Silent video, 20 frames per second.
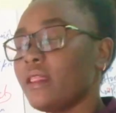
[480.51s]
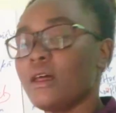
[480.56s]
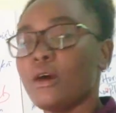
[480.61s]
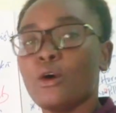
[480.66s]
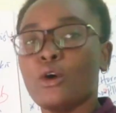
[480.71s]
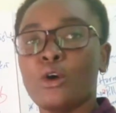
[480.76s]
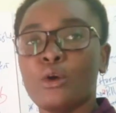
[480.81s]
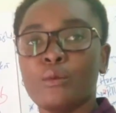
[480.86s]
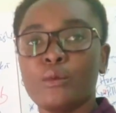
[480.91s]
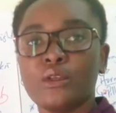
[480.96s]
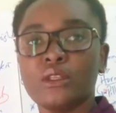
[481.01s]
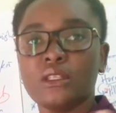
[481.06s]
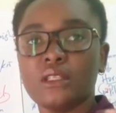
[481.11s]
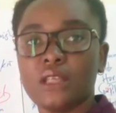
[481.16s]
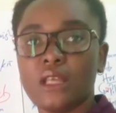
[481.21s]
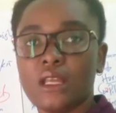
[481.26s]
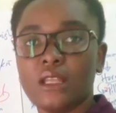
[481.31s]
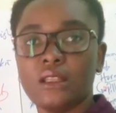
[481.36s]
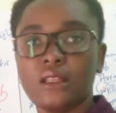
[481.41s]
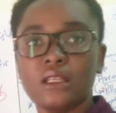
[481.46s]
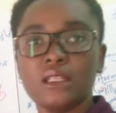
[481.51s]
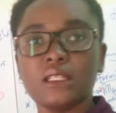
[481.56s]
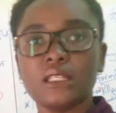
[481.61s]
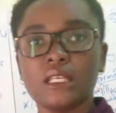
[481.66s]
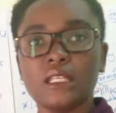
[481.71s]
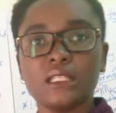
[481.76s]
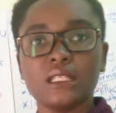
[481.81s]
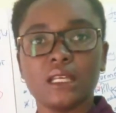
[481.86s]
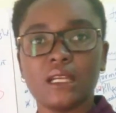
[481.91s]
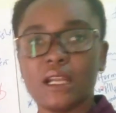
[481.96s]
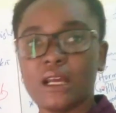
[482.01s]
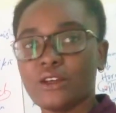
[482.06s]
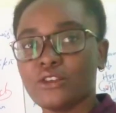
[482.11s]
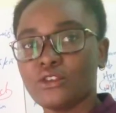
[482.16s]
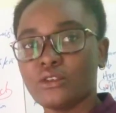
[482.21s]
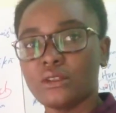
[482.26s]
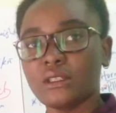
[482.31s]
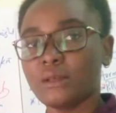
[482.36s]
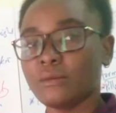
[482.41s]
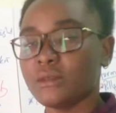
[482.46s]
other hormones and this
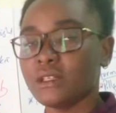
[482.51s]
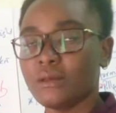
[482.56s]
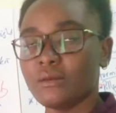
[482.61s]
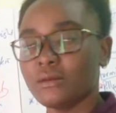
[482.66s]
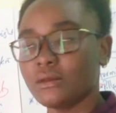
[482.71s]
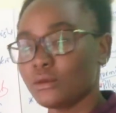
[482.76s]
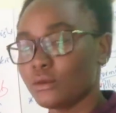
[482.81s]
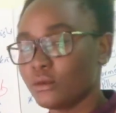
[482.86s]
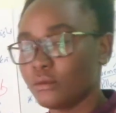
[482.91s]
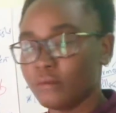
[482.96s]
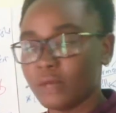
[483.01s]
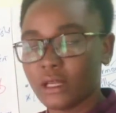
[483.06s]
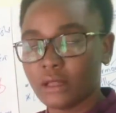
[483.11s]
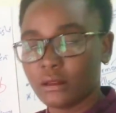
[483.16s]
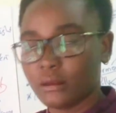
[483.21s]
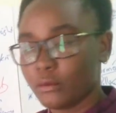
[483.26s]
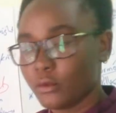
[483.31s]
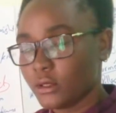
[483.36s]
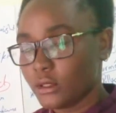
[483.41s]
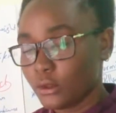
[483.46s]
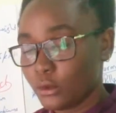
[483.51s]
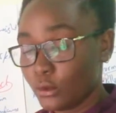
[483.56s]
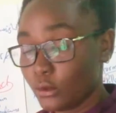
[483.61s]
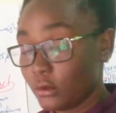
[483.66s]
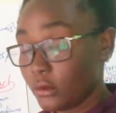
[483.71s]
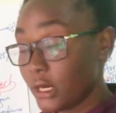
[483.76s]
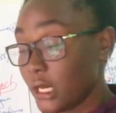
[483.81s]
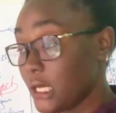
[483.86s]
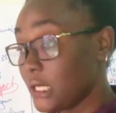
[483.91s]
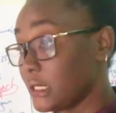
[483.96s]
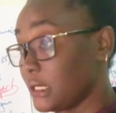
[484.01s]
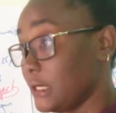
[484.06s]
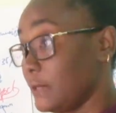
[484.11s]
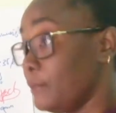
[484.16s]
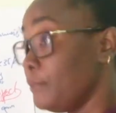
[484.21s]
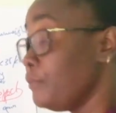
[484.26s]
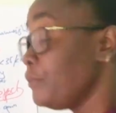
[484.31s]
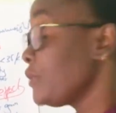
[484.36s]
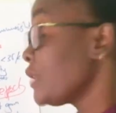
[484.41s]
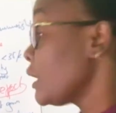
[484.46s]
interaction sometimes could make the body go crazy